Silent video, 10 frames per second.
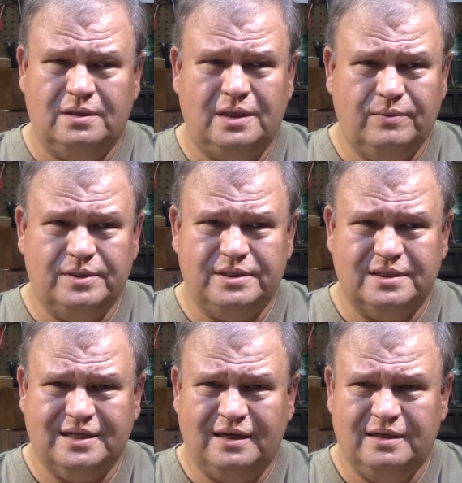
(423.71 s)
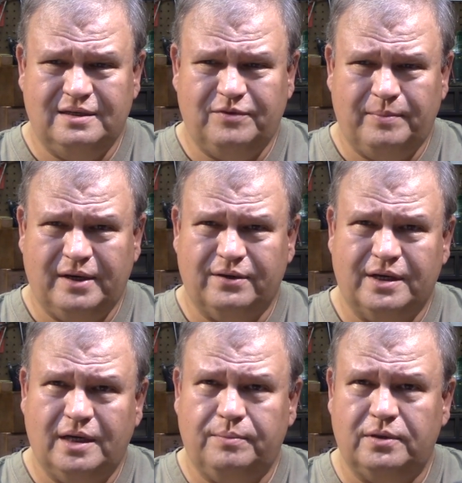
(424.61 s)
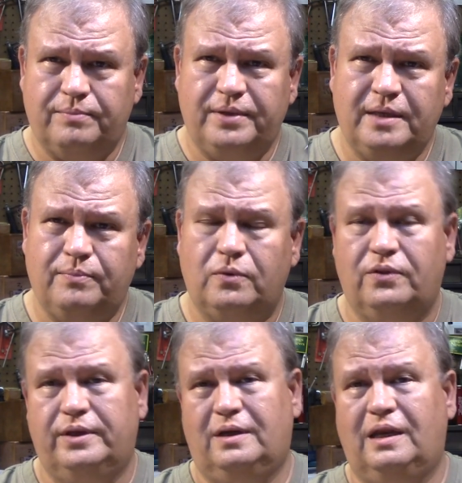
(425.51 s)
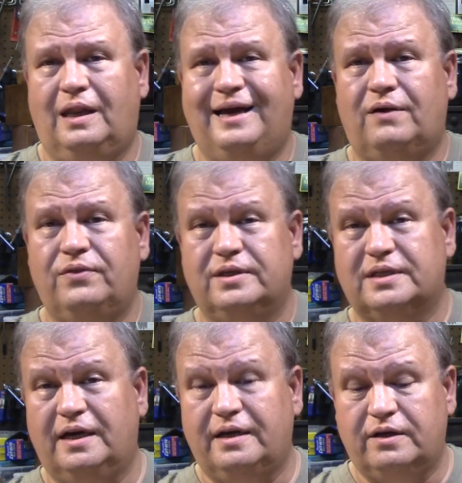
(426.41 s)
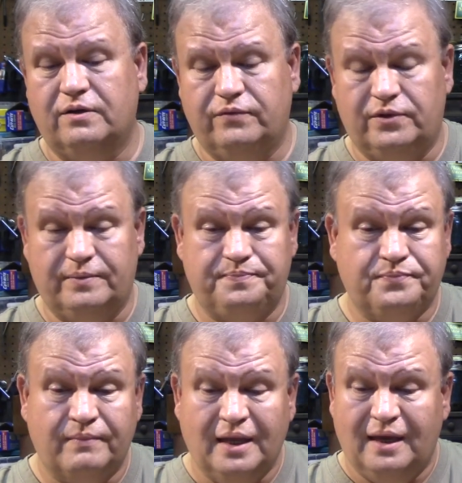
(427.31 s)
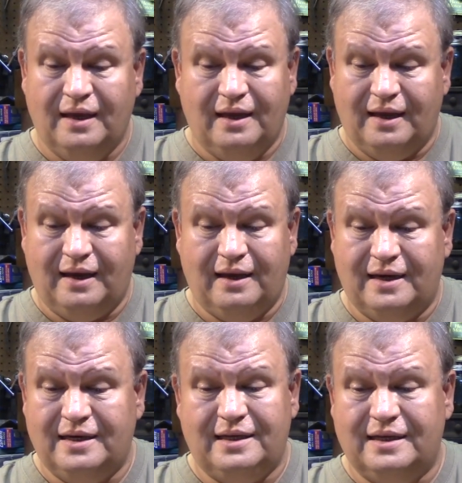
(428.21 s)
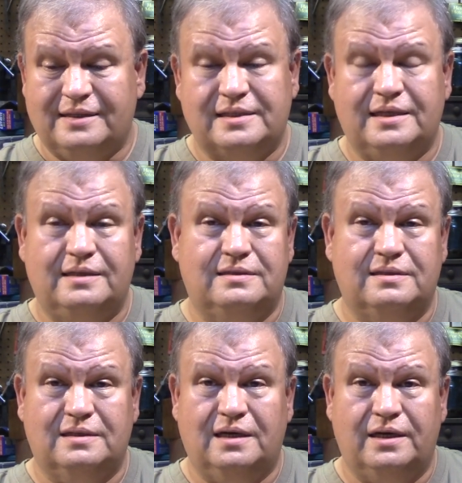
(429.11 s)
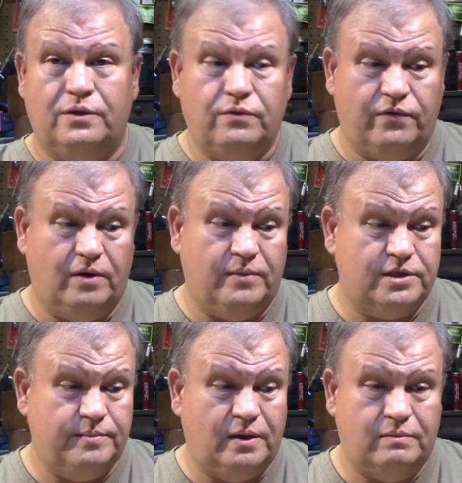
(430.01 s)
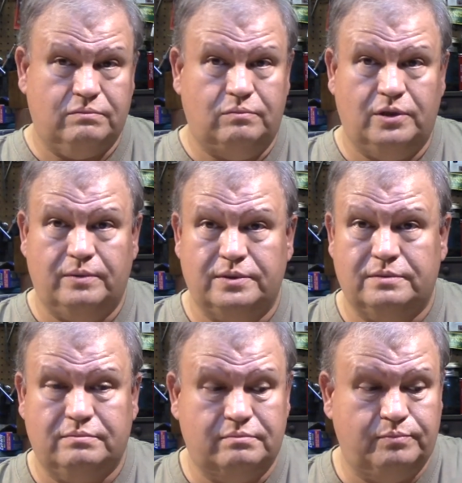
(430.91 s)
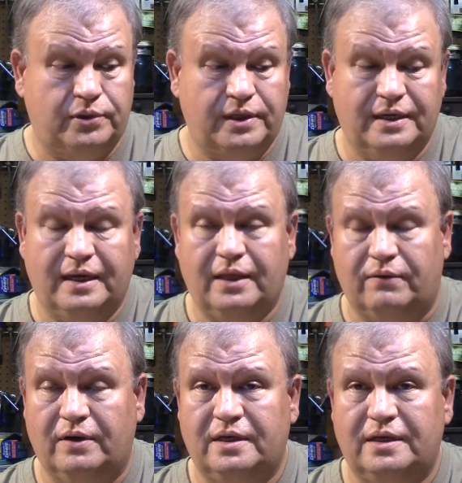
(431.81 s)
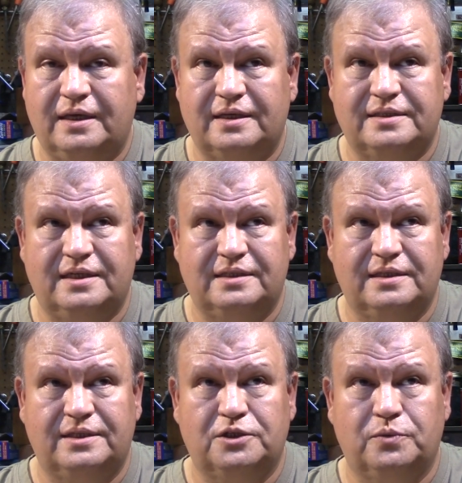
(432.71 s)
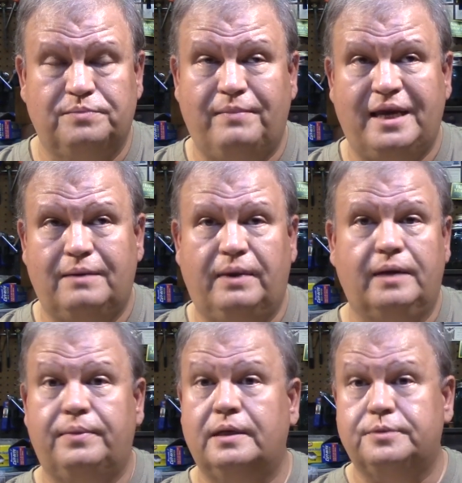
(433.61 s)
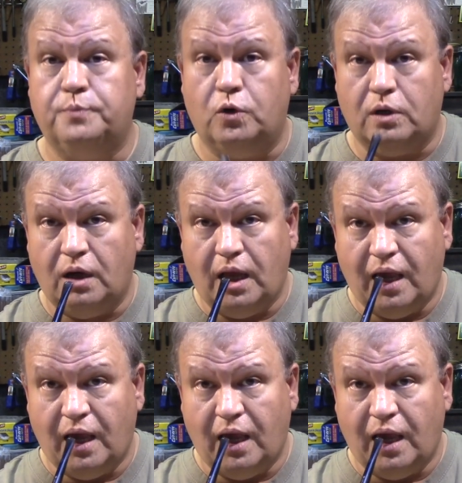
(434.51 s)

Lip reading: It was just kind of about a couple of people that allowed this guy to interview them. And I didn't get the sense that the guy knew very much about what he was putting together. I didn't get a sense that this was made by a pipe smoker.